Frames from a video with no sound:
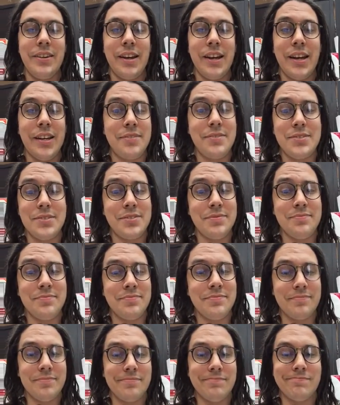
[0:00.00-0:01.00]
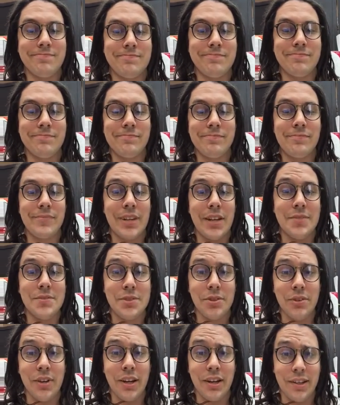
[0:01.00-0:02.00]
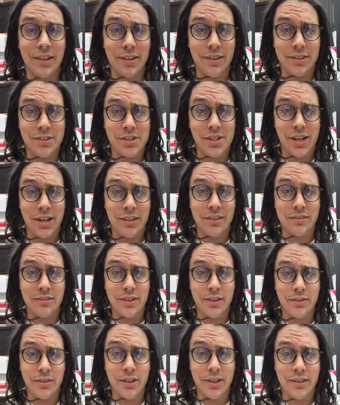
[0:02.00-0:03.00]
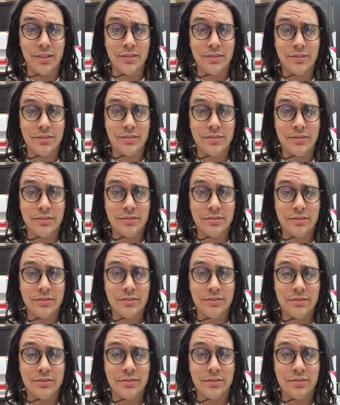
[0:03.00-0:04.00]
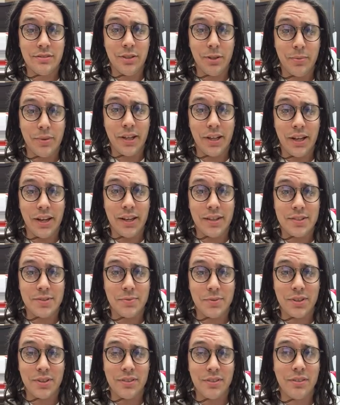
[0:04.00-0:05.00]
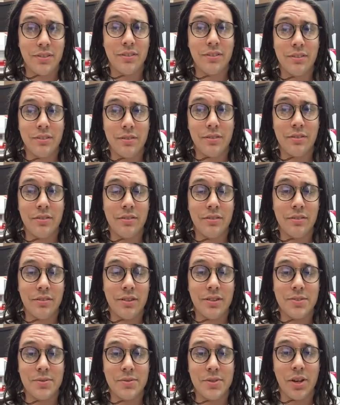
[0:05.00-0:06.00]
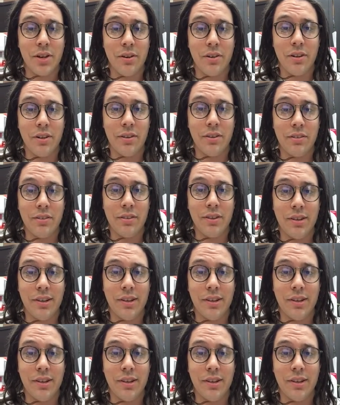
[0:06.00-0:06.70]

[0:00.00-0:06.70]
I'm still not getting a check, okay? Nobody has. This was our deal.